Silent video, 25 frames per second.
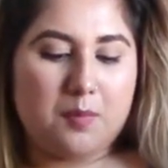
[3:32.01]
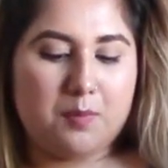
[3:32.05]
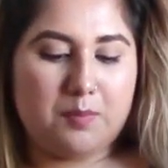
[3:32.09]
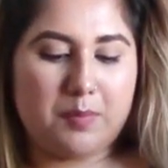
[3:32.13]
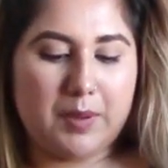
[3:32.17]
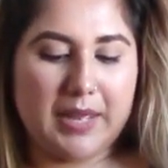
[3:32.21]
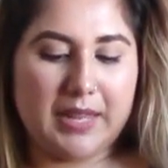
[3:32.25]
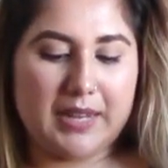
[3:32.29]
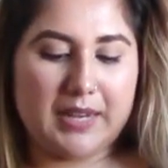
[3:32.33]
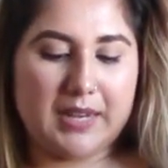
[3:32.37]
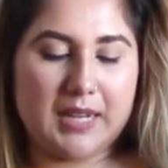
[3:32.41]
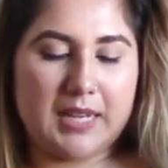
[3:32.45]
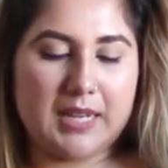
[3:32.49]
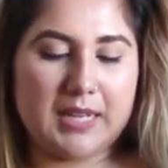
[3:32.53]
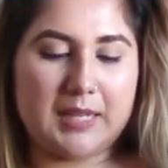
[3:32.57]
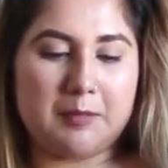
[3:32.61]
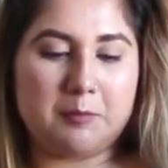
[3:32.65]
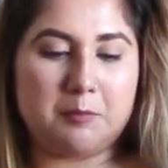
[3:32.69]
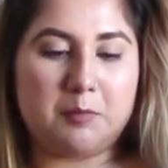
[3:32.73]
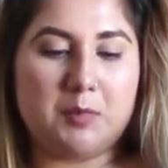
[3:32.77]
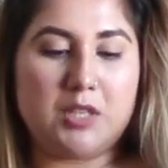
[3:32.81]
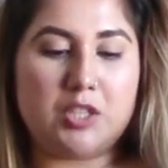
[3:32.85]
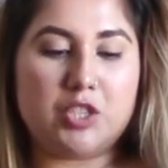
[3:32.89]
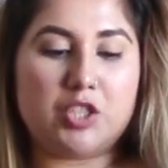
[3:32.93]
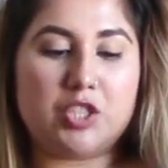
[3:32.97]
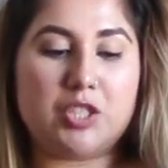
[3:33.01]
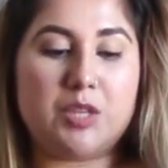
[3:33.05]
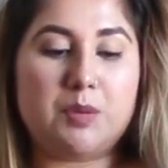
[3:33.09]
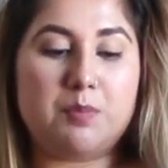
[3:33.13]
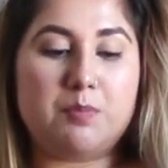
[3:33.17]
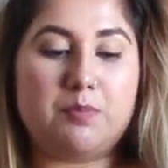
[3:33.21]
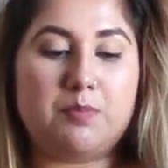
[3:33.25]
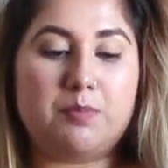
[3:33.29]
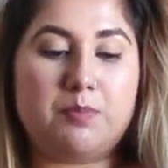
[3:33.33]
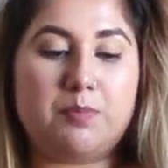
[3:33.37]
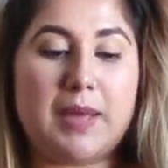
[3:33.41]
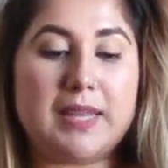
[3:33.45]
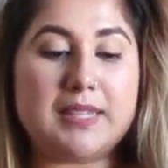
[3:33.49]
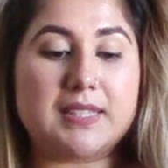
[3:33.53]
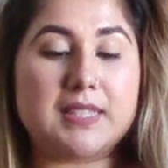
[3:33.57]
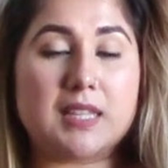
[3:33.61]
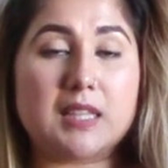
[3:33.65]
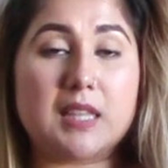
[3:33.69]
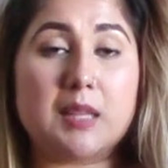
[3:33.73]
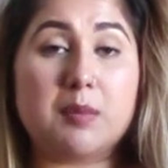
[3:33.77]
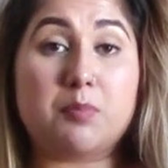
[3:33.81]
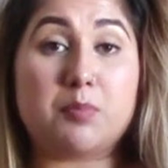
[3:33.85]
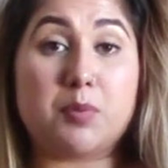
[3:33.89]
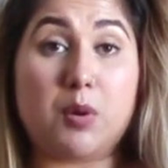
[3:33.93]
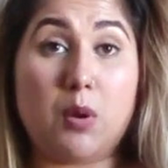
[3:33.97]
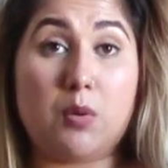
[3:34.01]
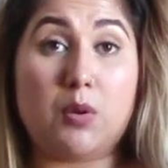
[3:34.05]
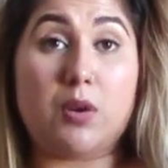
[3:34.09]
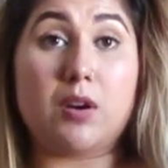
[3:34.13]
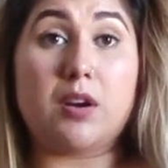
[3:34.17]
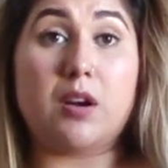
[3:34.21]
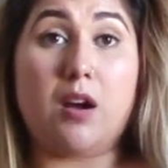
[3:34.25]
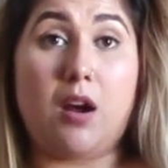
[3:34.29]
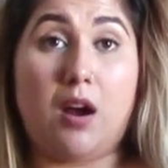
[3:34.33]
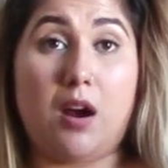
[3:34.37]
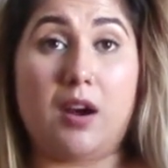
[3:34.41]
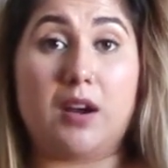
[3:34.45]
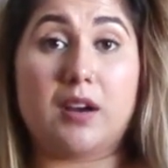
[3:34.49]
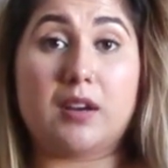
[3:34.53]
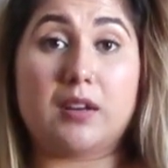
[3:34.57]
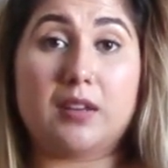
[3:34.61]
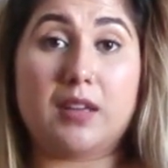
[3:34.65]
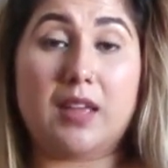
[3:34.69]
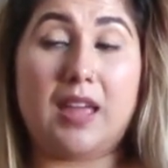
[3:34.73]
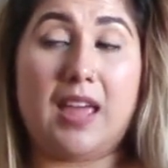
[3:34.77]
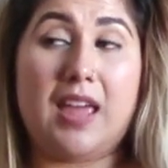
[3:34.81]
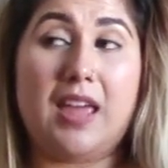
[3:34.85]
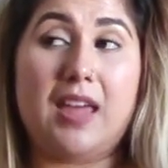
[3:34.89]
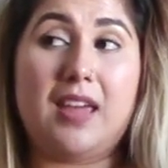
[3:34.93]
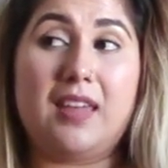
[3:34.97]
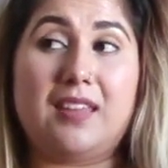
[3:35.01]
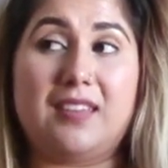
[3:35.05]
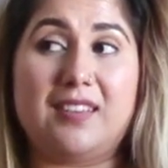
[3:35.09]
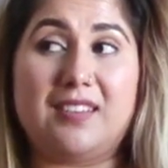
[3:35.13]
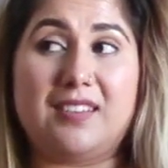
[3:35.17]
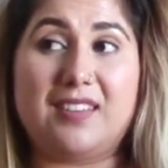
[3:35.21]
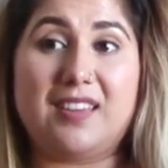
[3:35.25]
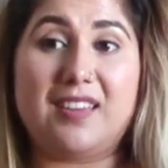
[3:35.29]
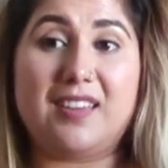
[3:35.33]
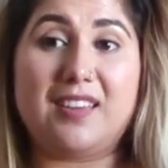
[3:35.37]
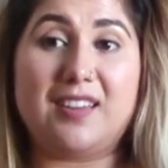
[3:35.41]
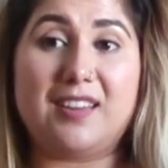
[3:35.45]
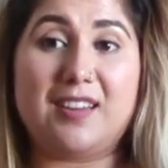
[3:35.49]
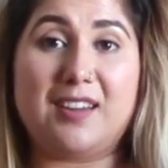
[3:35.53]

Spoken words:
But she basically broke her heart, and